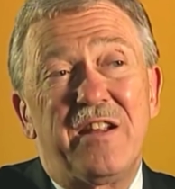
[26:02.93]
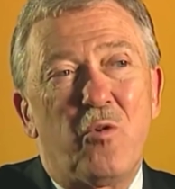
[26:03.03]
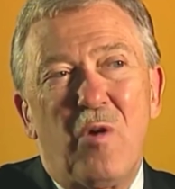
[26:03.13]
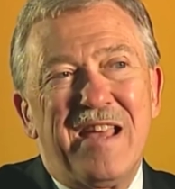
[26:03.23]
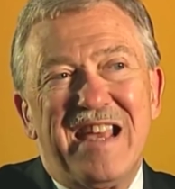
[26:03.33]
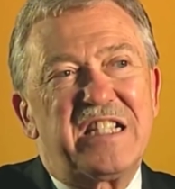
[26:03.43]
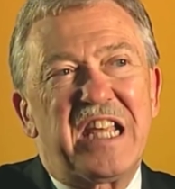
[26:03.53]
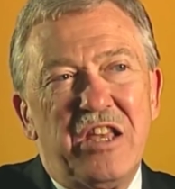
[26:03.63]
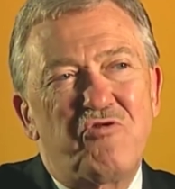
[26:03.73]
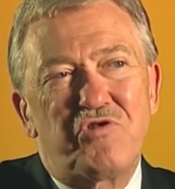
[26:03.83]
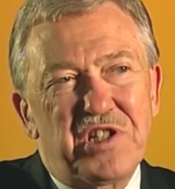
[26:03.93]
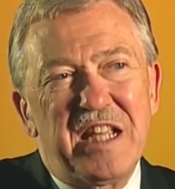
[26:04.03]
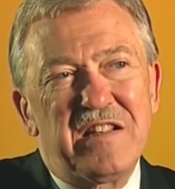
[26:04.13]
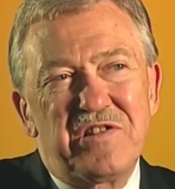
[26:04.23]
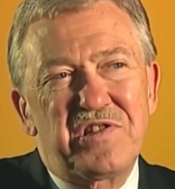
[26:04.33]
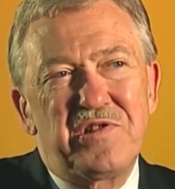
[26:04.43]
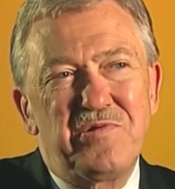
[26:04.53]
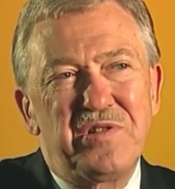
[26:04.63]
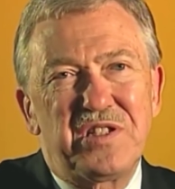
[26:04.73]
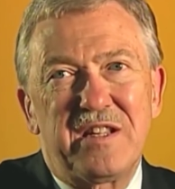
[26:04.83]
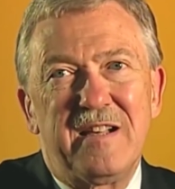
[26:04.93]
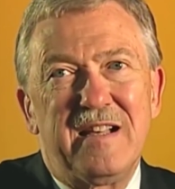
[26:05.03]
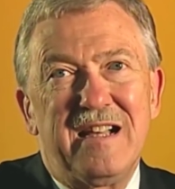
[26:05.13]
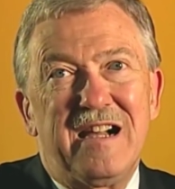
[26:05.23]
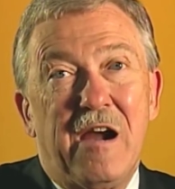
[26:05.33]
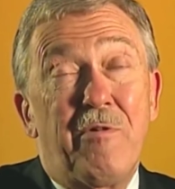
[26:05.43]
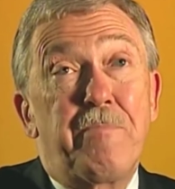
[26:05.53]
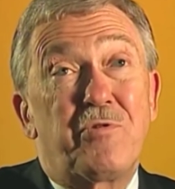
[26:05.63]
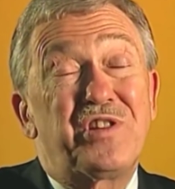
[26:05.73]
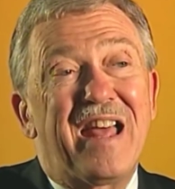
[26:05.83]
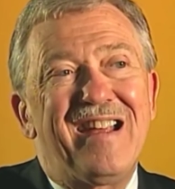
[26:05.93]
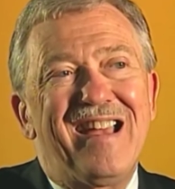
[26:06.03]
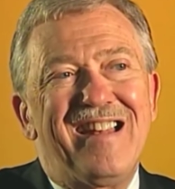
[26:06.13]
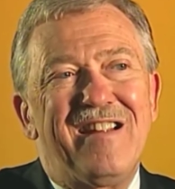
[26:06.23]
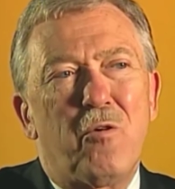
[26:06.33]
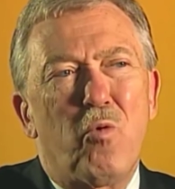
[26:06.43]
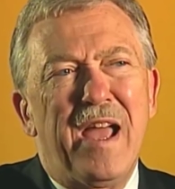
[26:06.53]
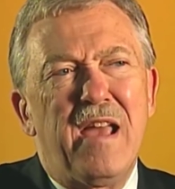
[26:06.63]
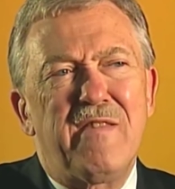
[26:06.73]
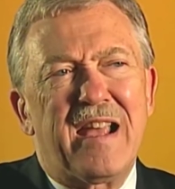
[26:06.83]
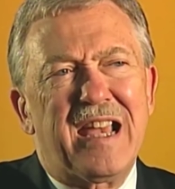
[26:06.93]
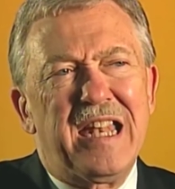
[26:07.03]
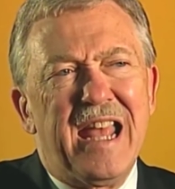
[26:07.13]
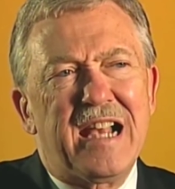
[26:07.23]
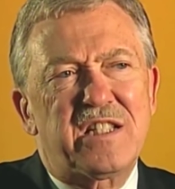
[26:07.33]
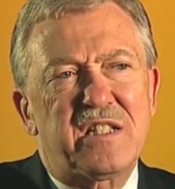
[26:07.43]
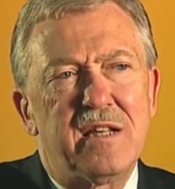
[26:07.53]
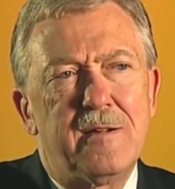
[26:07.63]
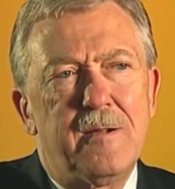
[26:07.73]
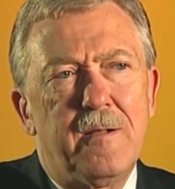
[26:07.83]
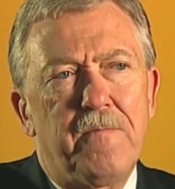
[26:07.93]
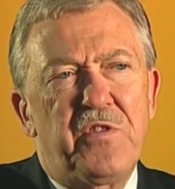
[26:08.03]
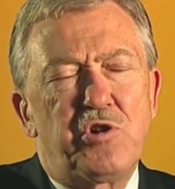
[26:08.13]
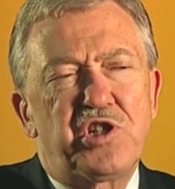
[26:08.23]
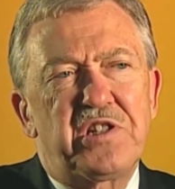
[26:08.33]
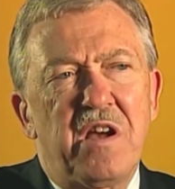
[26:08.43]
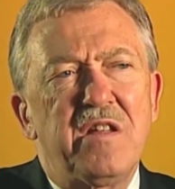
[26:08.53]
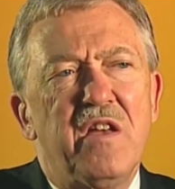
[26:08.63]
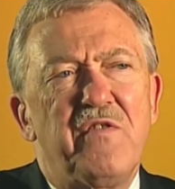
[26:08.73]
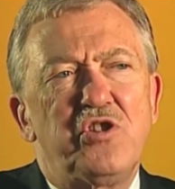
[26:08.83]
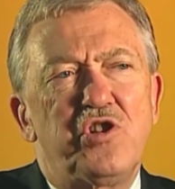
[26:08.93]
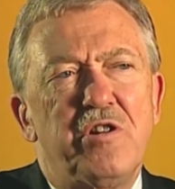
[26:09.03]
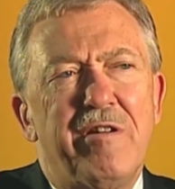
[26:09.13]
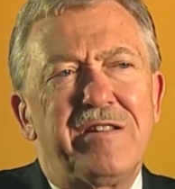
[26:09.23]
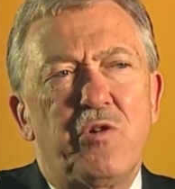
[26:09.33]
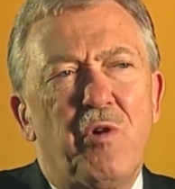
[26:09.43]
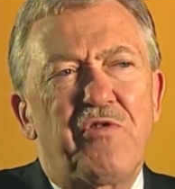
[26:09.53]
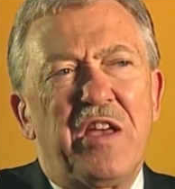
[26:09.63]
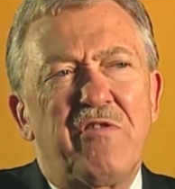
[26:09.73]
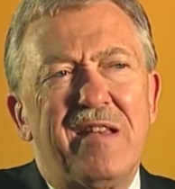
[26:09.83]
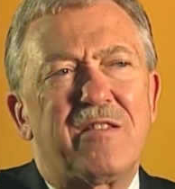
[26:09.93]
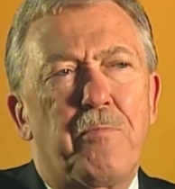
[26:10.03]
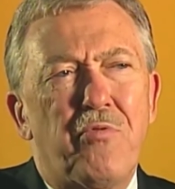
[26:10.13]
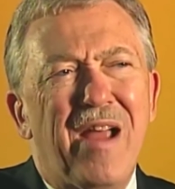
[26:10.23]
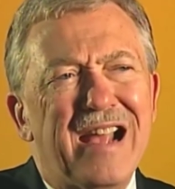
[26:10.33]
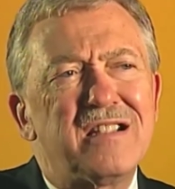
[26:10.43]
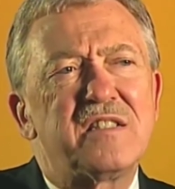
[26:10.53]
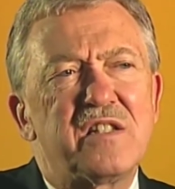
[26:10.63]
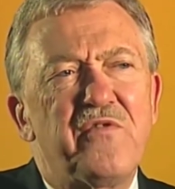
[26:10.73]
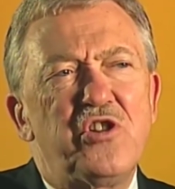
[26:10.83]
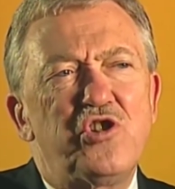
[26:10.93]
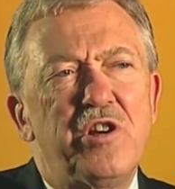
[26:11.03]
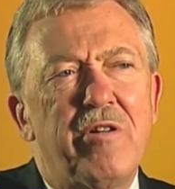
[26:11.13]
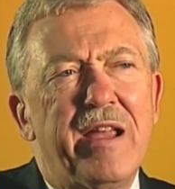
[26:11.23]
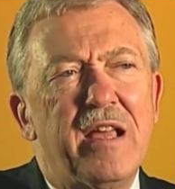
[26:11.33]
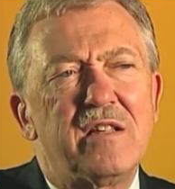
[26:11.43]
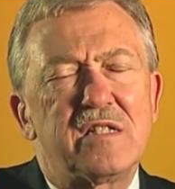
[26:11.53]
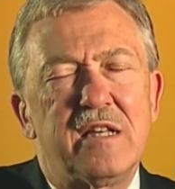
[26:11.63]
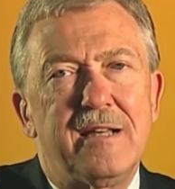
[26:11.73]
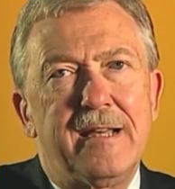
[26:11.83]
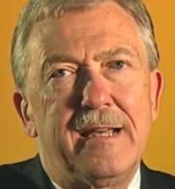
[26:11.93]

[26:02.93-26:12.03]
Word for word: it in a way that's interesting to students? Are we presenting it in a way that connects their study of engineering to what they think the practice of engineering is?